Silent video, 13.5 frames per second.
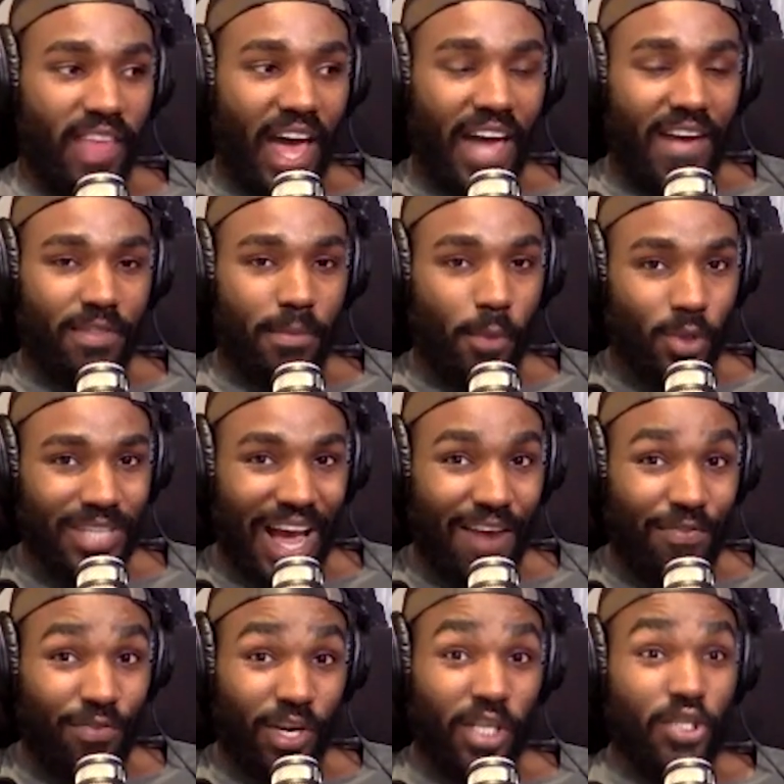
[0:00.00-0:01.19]
out of the most
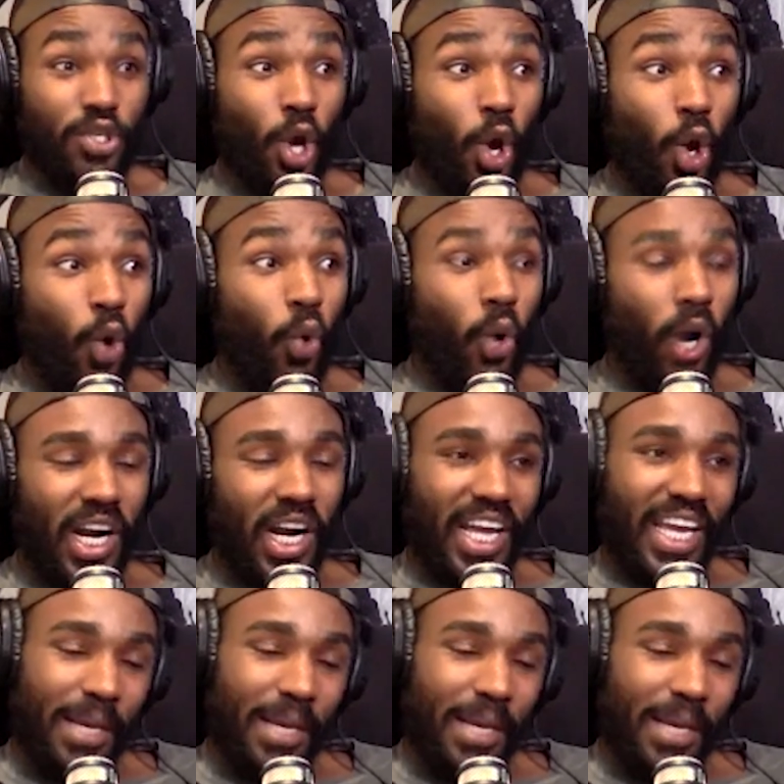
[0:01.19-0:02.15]
Africans who are